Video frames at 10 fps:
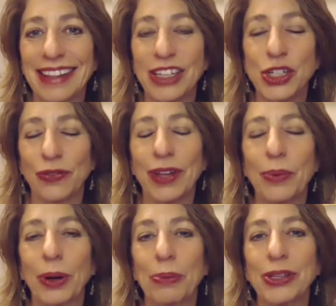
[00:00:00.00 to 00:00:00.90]
that the Shift
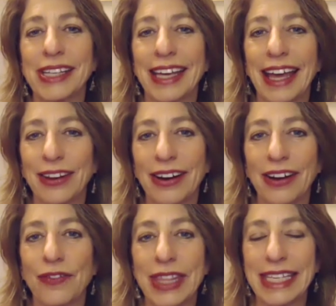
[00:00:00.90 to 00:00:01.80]
Network put together
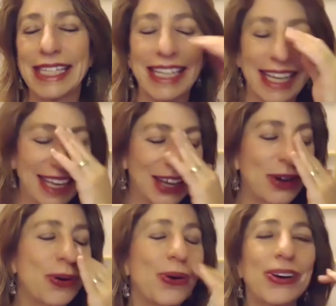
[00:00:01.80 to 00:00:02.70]
of this
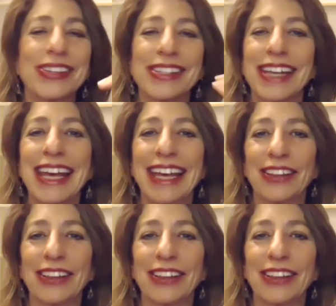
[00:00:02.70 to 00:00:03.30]
horse.